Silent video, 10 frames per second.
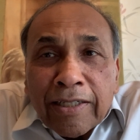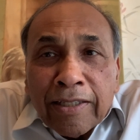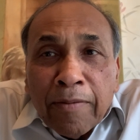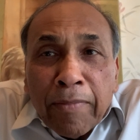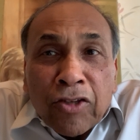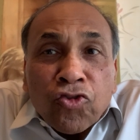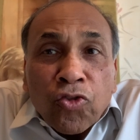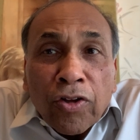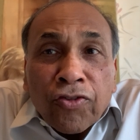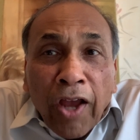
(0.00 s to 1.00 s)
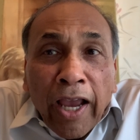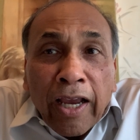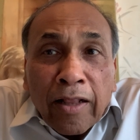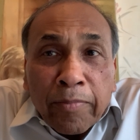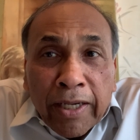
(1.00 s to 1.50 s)
the menstrual
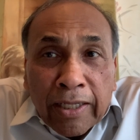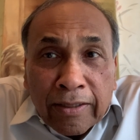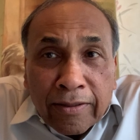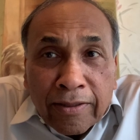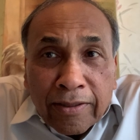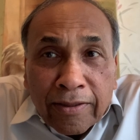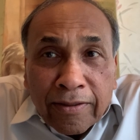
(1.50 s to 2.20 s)
cycle begins.